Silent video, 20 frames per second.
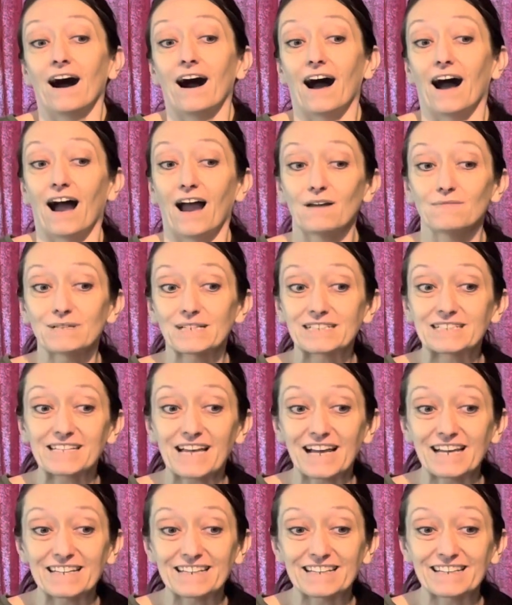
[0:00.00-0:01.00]
I'm
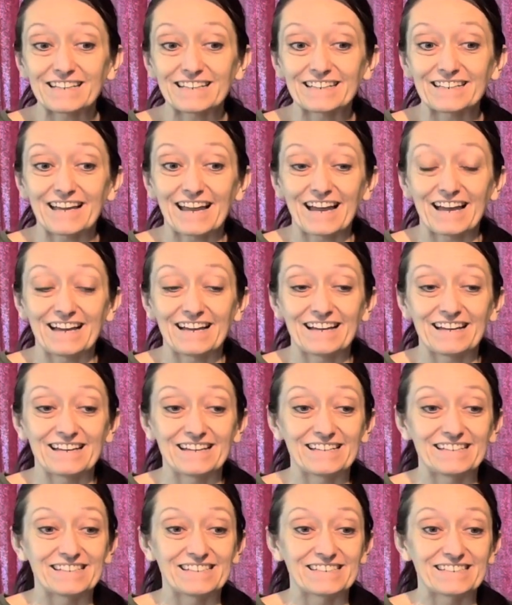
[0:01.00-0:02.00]
excited
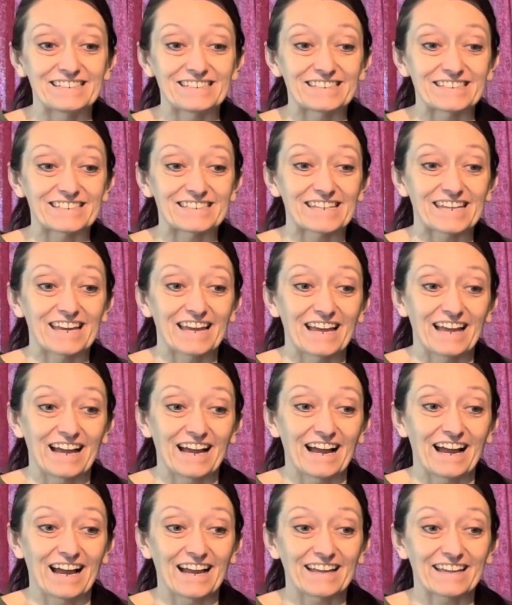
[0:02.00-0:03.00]
and
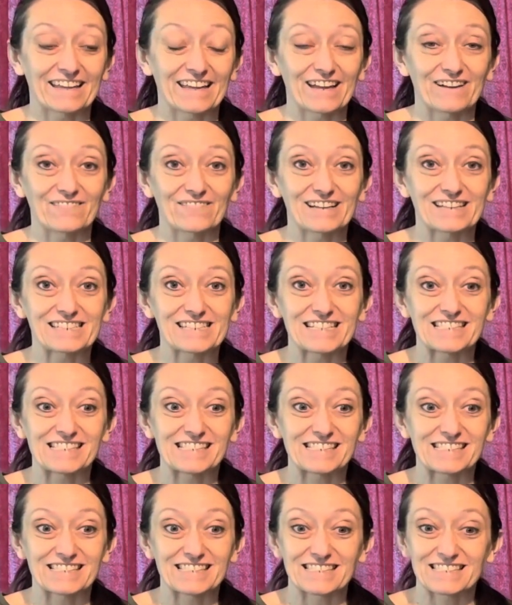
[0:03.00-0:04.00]
I can't wait to
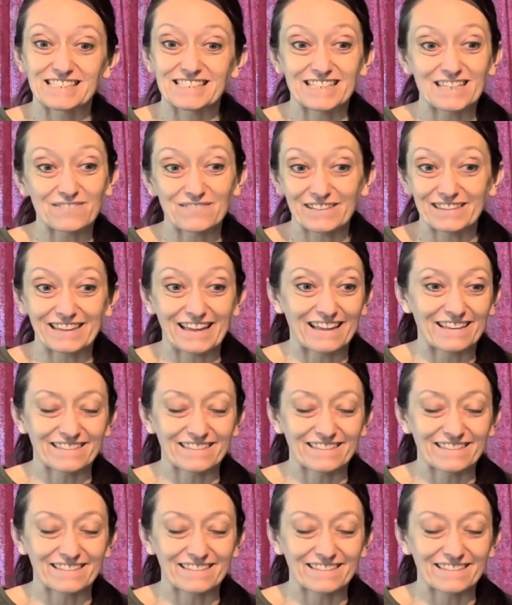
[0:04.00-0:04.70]
see what they